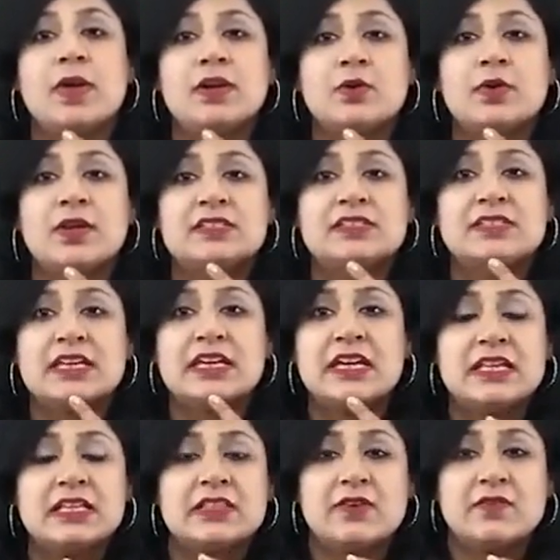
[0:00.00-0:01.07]
where you can
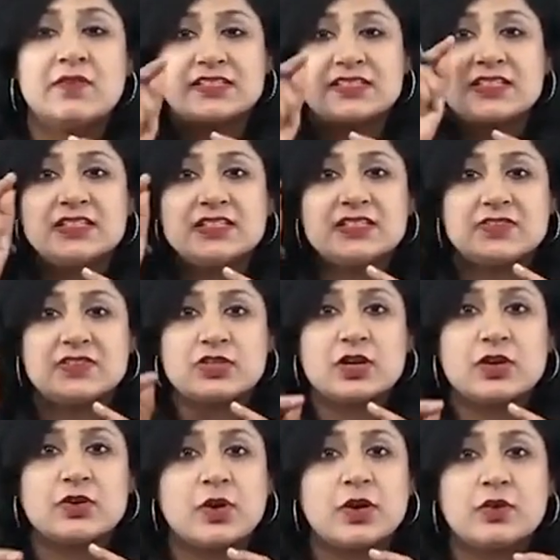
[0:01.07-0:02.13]
see the vessels which
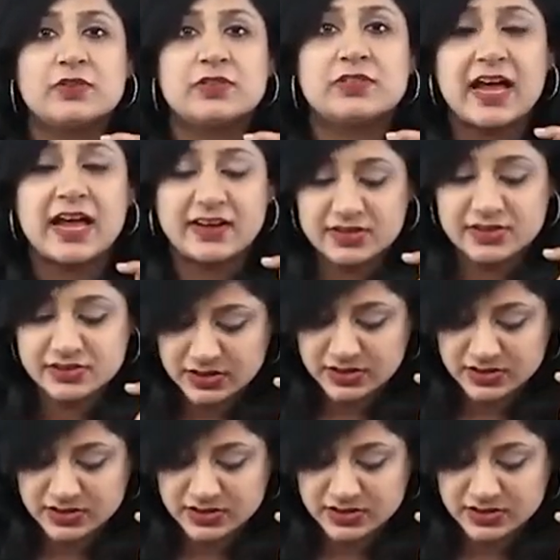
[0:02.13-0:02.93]
are growing over the iris.